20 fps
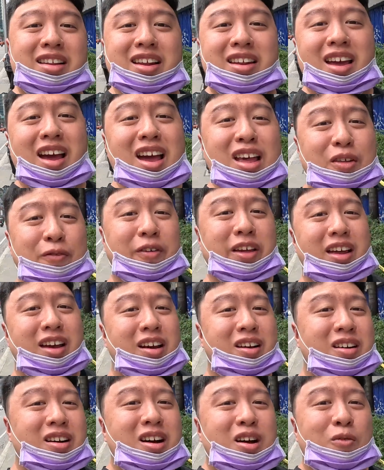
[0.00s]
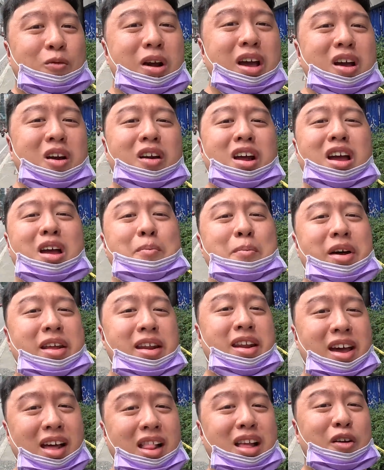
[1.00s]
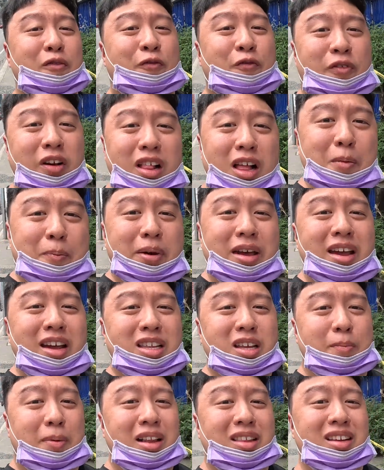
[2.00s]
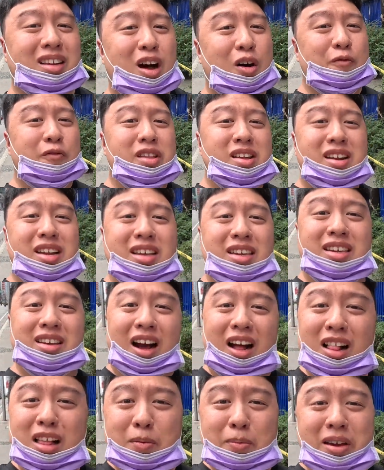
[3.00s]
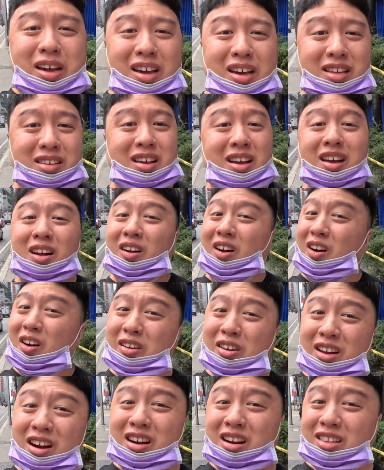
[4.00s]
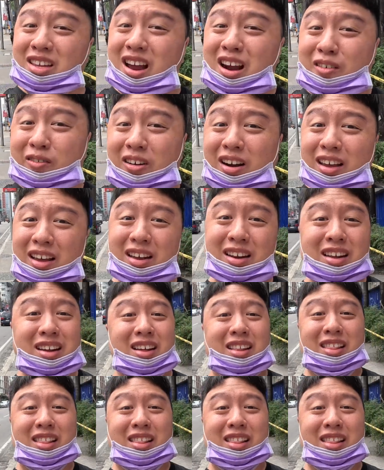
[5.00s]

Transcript: In today's video, we are in Manila, Philippines, about to go visit a Jollibee. Oh, you heard that right.